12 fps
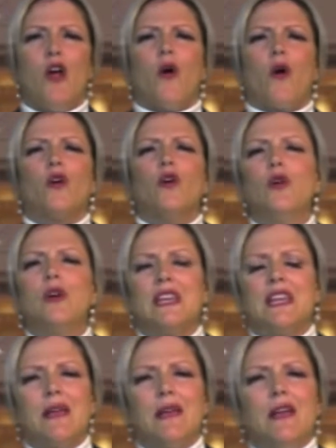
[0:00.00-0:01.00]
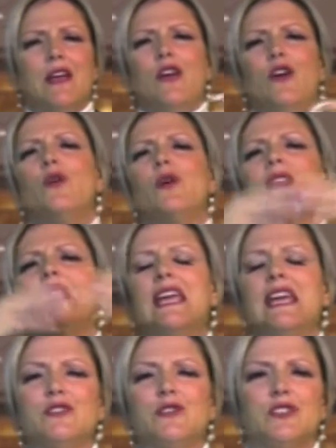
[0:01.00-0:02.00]
or who can they
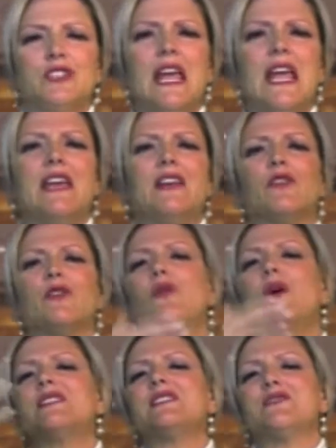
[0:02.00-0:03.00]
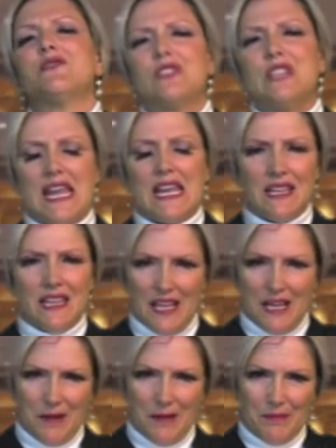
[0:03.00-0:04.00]
entertain, or who has entertained
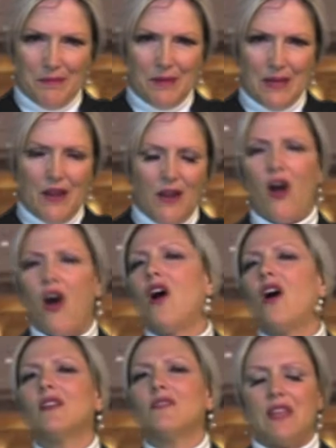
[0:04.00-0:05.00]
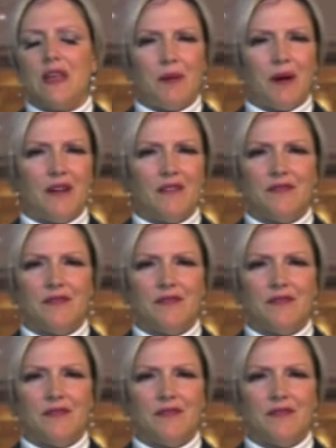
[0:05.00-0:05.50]
them? All of the above.